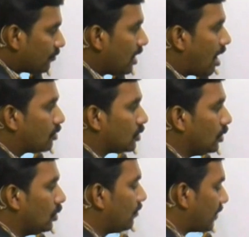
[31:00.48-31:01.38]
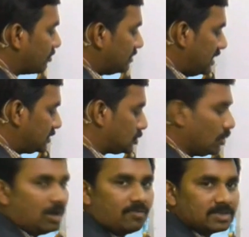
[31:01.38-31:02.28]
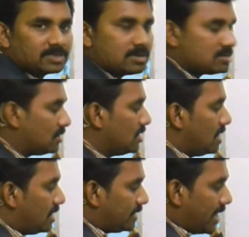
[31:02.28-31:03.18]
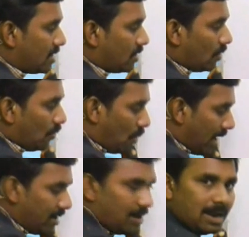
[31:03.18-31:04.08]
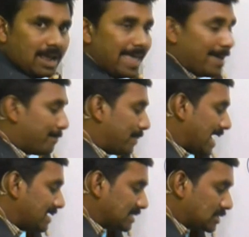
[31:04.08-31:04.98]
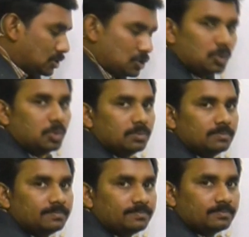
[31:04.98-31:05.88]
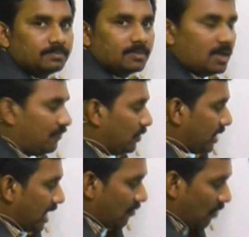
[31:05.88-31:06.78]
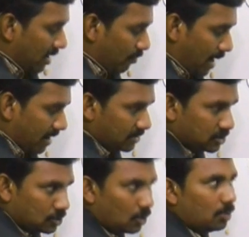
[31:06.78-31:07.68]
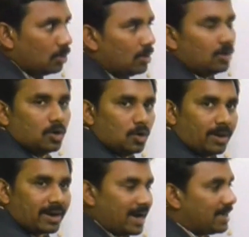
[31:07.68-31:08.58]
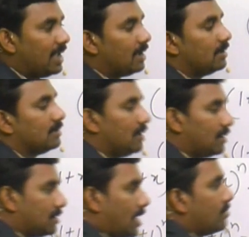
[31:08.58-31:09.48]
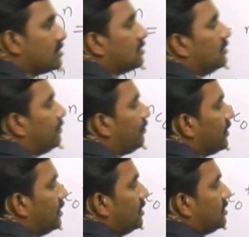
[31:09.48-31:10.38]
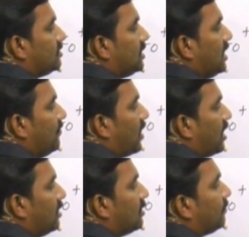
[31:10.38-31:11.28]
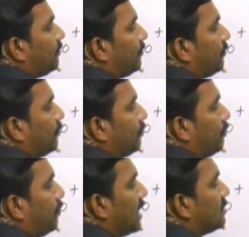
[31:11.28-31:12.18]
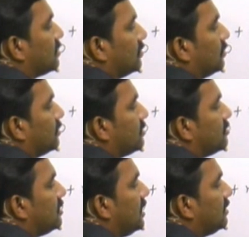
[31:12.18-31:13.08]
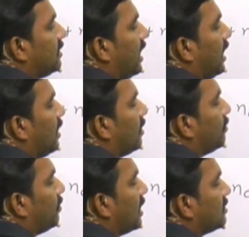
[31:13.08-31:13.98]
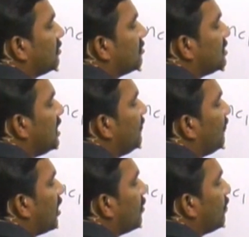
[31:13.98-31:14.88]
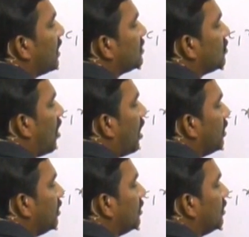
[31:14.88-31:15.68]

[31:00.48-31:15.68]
we have to do from these two equations? Take 1 minus 2. If you take 1 minus 2, you are getting the terms C1 plus C3 plus C5 plus so on